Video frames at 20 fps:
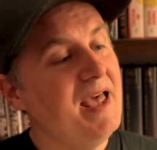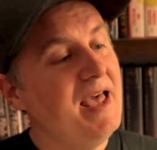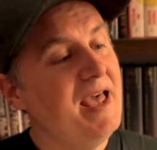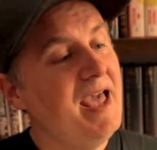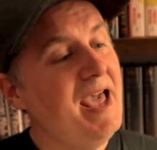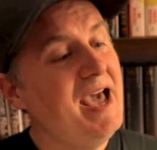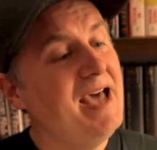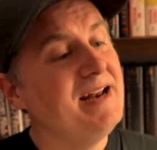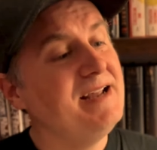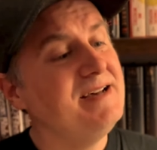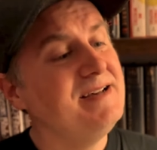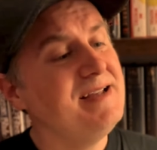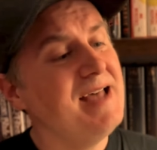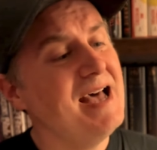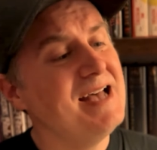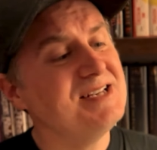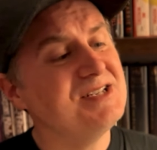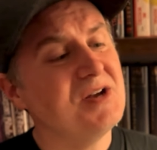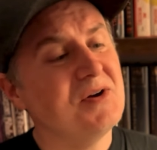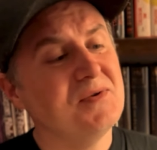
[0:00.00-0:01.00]
Anna
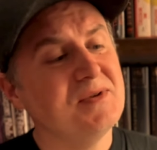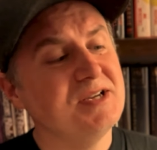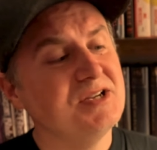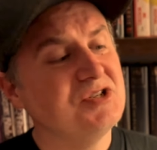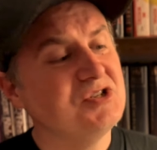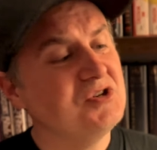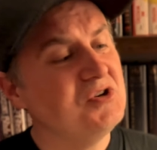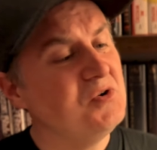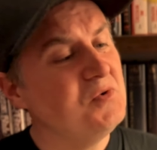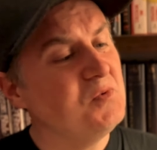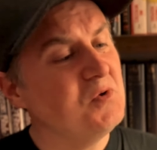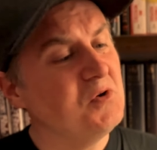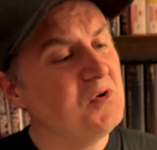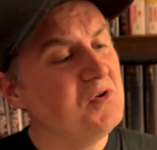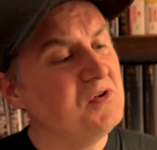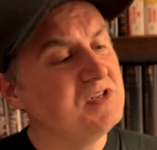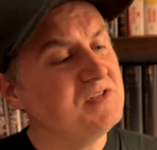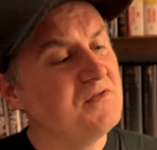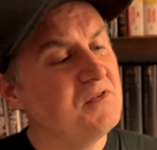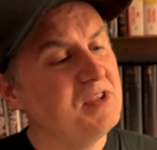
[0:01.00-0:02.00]
has only two
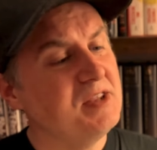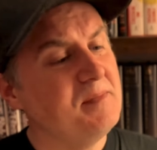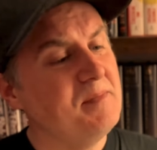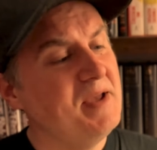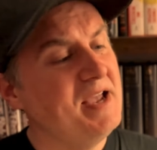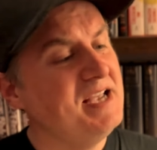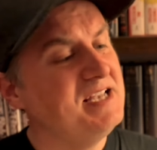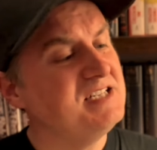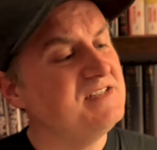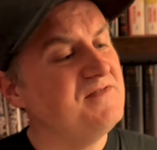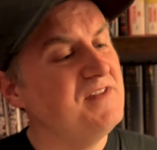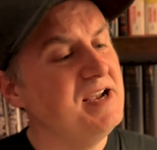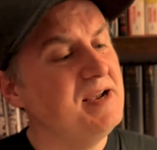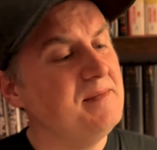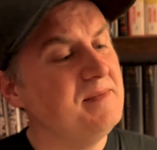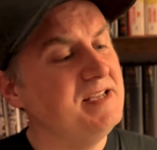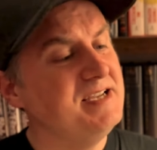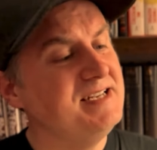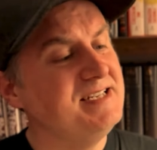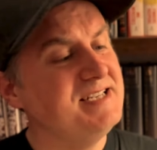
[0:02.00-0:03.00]
rules for the Pace
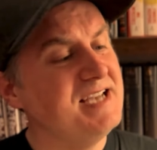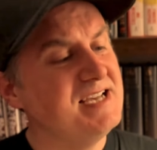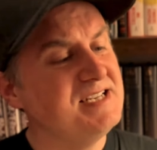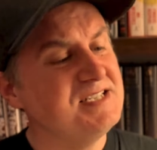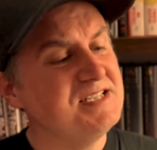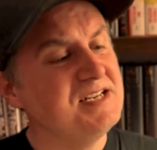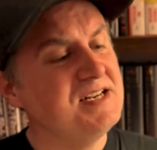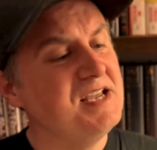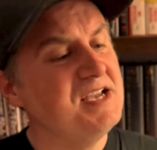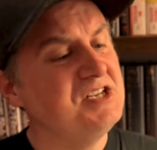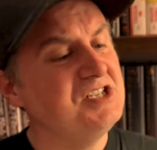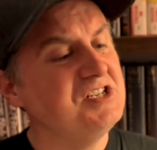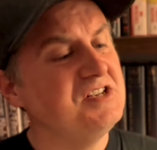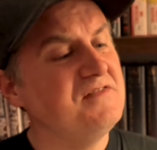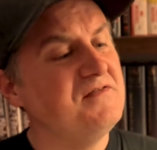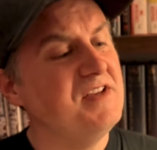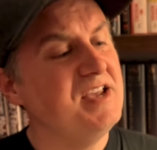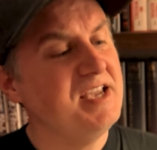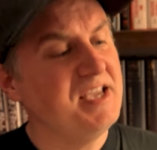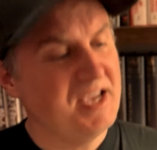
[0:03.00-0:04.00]
family destination
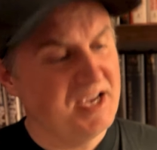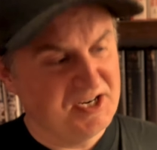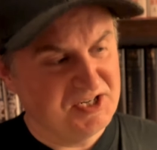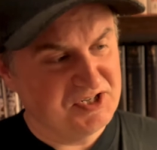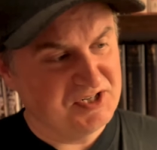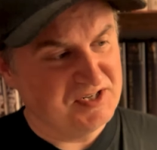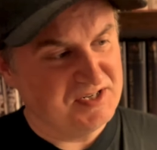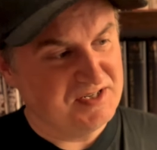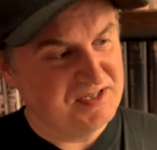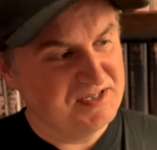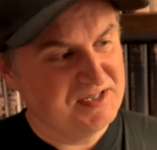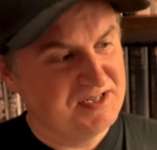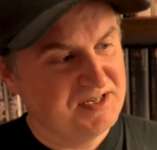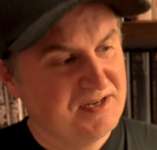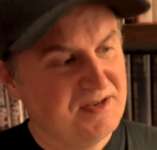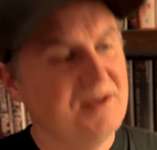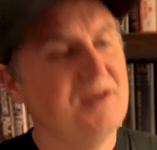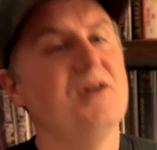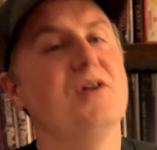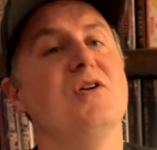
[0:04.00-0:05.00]
vacations.
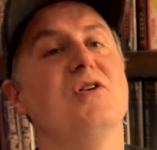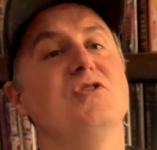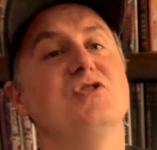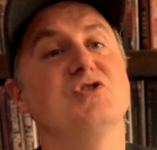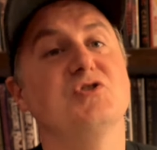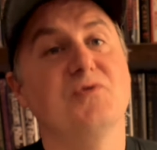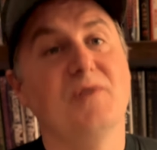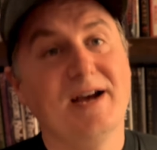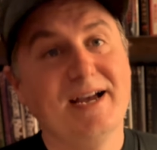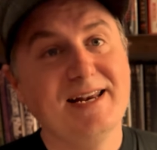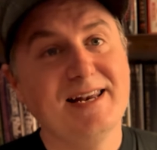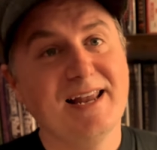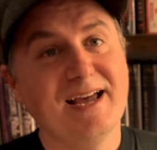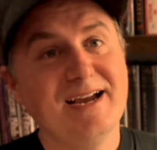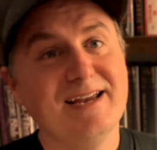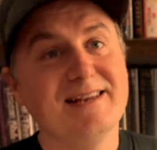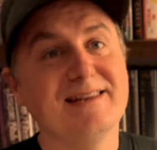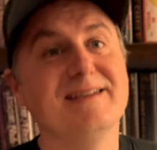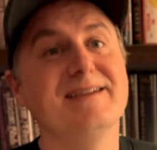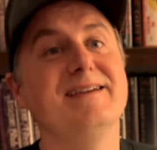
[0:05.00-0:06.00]
Tread
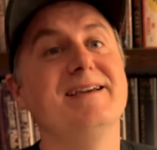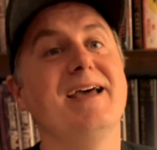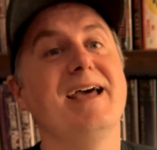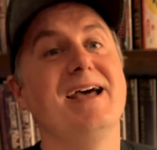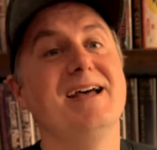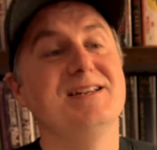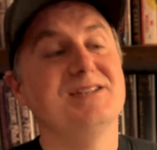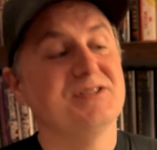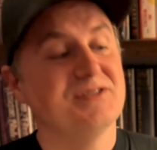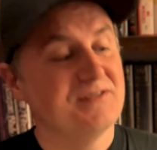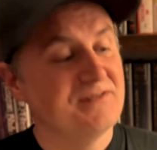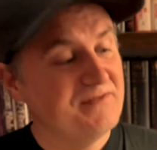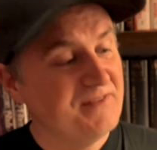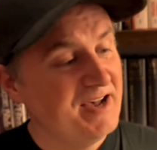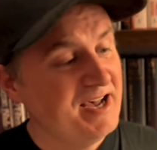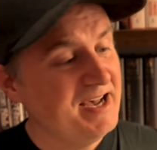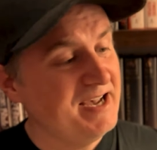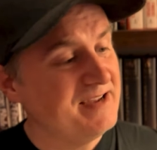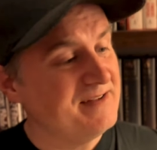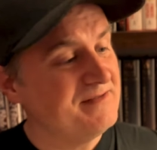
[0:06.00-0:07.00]
lightly and
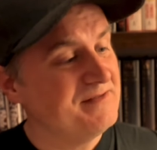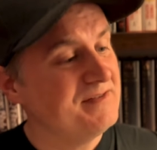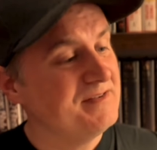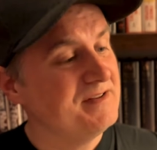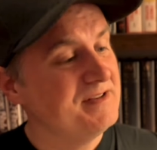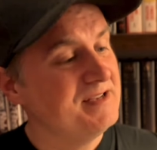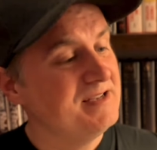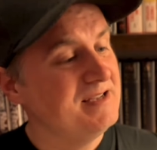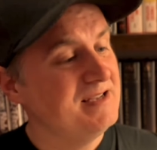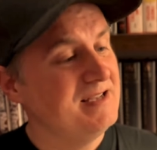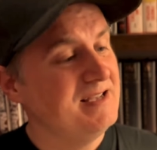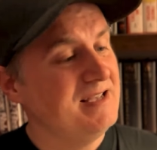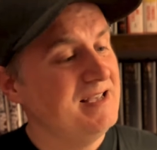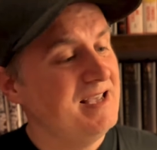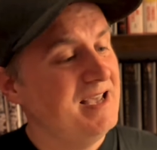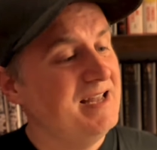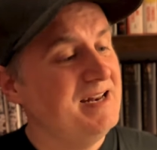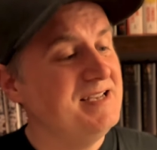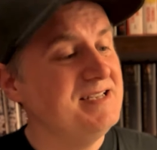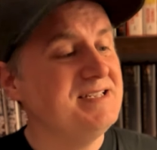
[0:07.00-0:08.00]
survive.
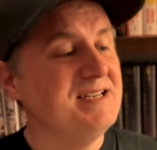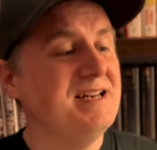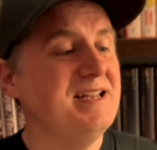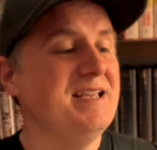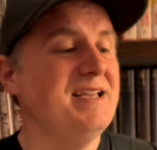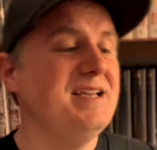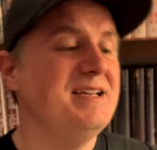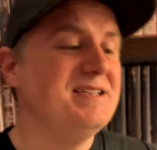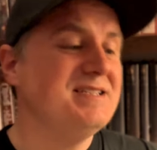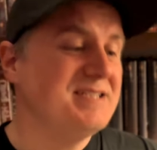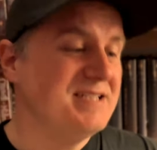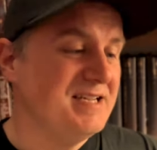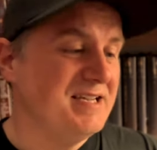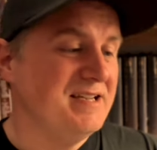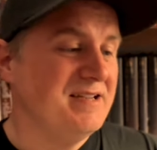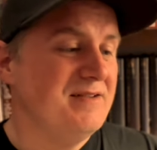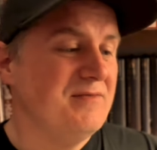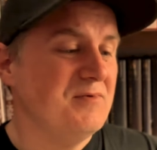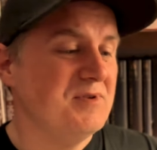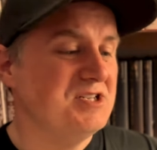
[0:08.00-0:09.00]
It isn't
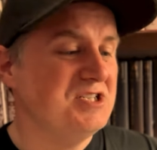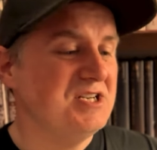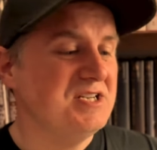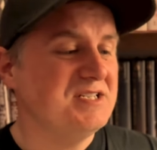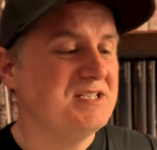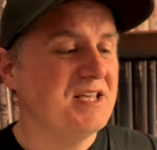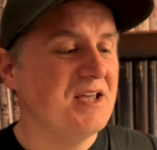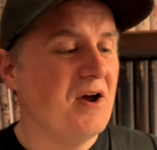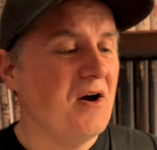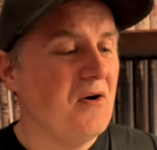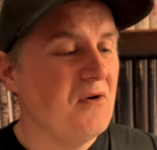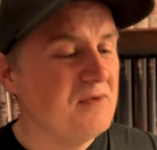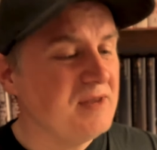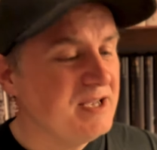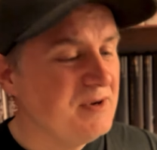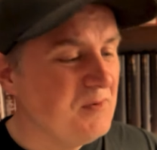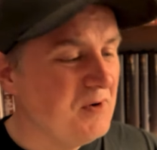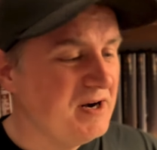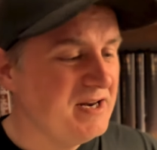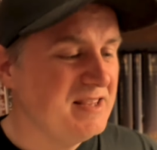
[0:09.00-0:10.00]
easy when she's the only
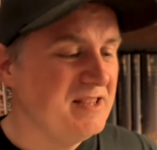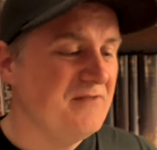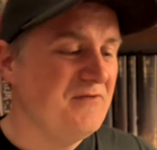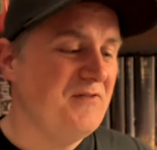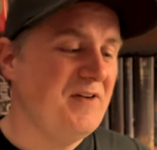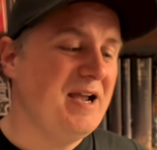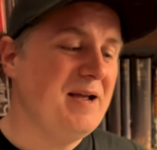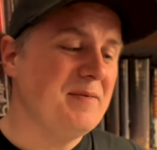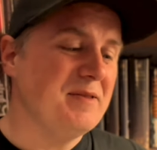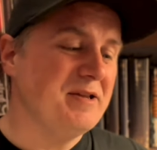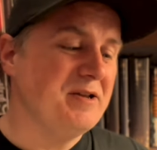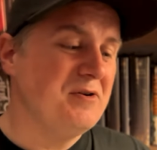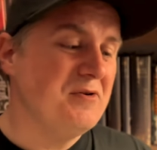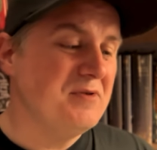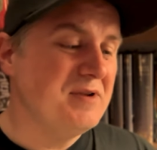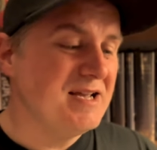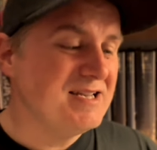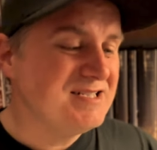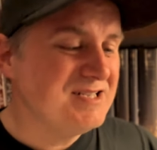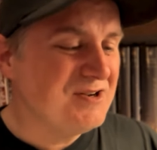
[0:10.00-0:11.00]
one in the family who
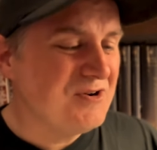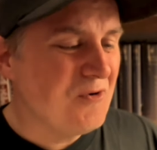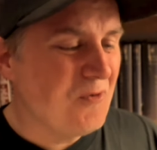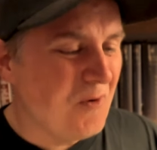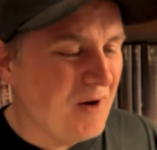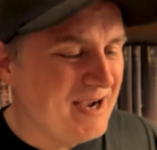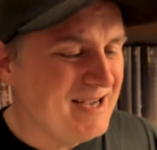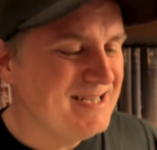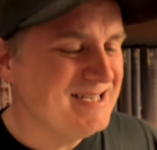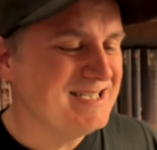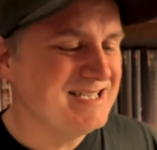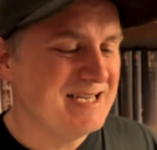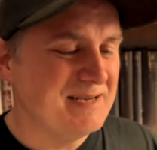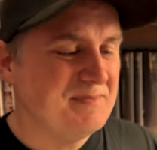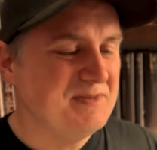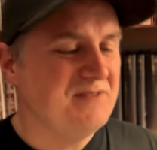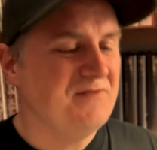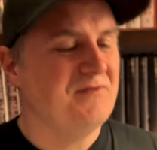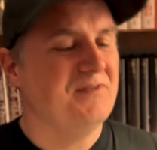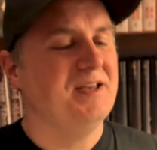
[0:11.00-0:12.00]
doesn't quite seem
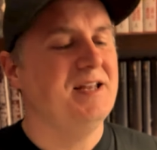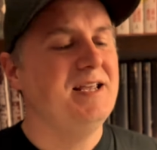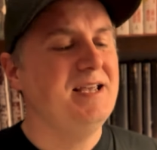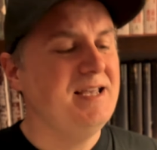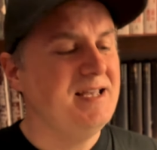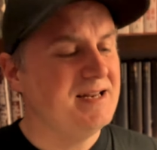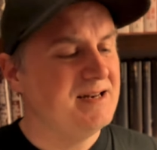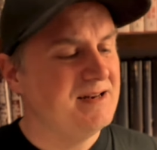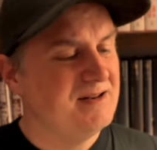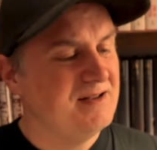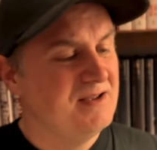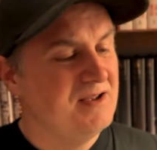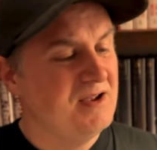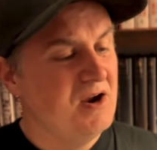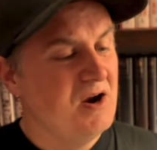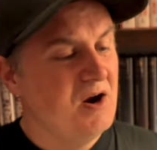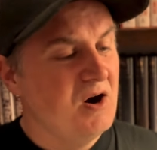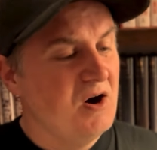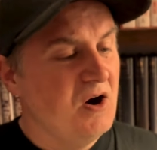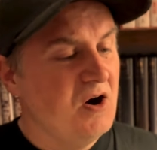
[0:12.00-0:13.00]
to fit in.
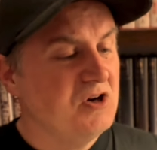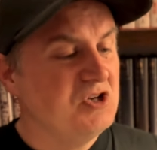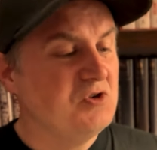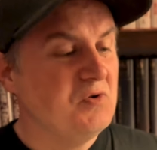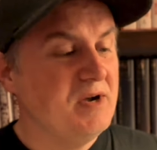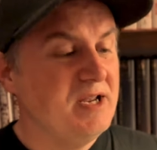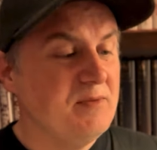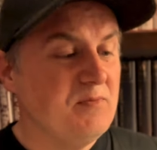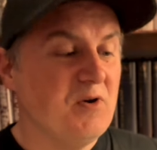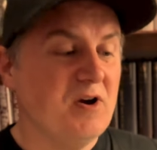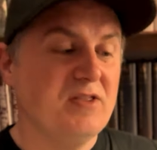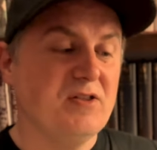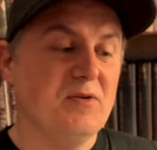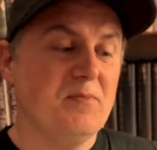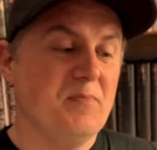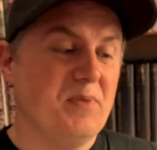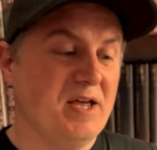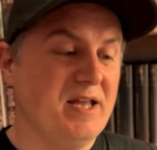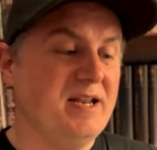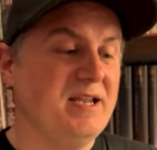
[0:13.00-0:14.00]
Her twin brother
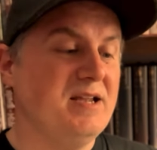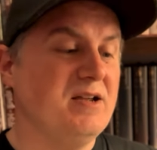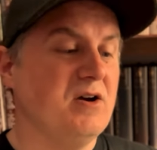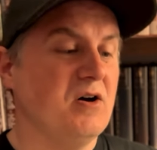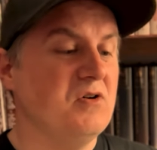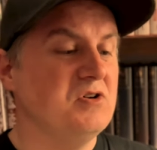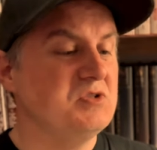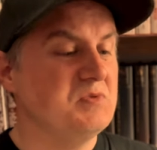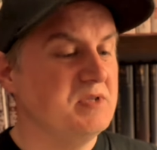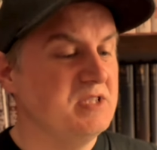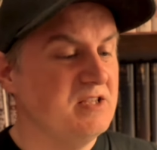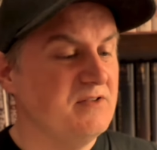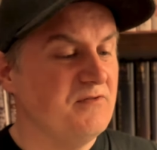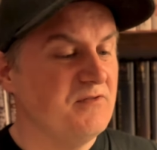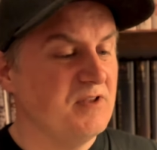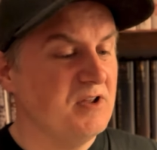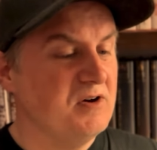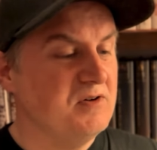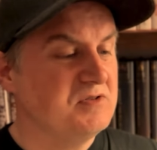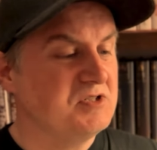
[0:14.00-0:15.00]
Benny goes with the
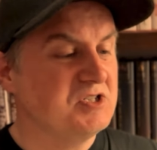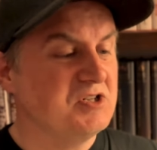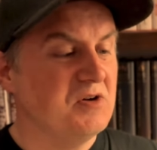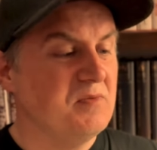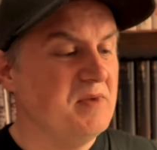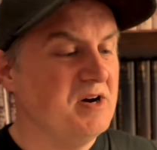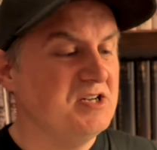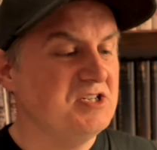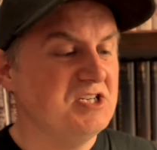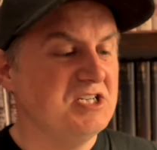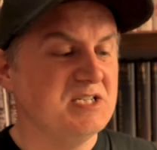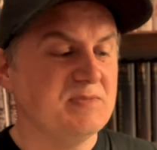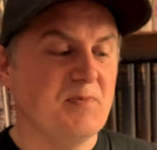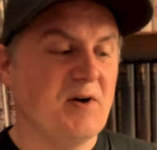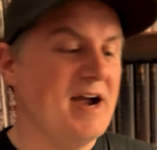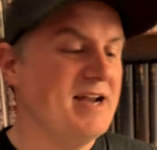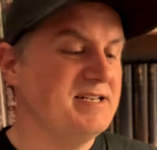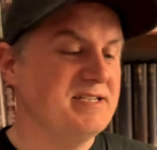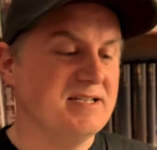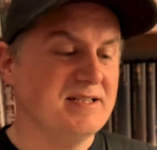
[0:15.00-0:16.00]
flow so much he's
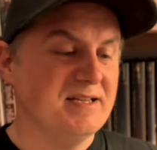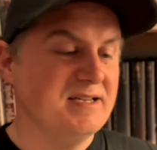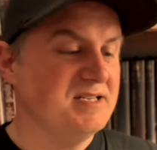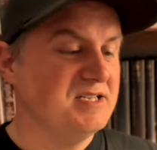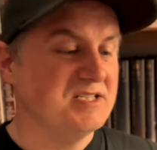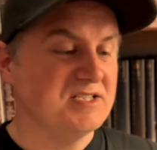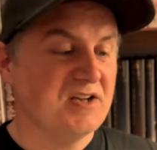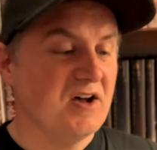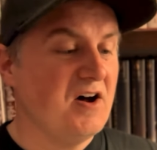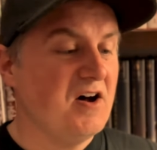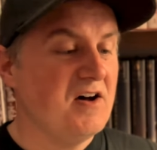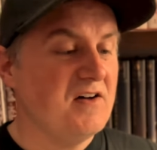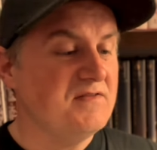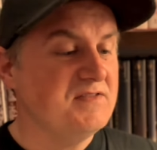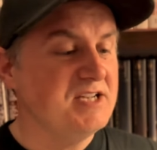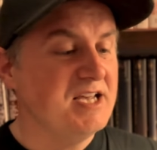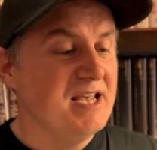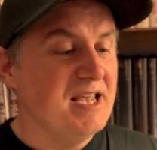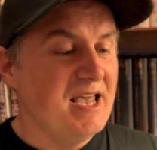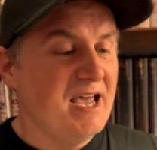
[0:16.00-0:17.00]
practically dissolved,
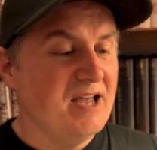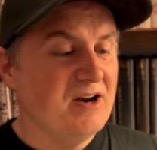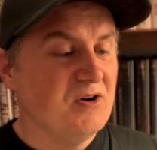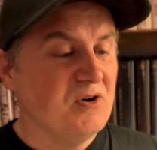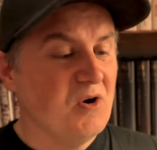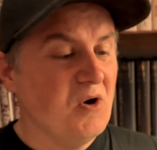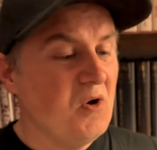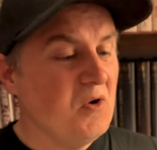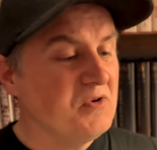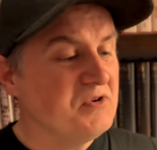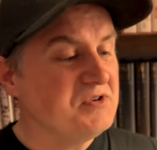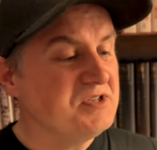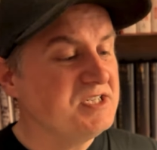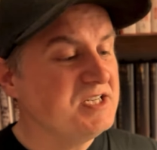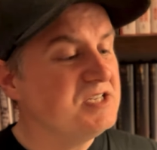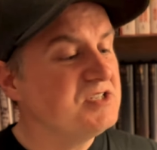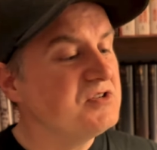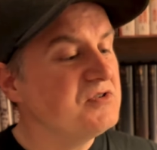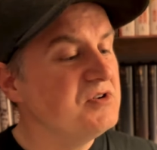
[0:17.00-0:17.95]
and her older sister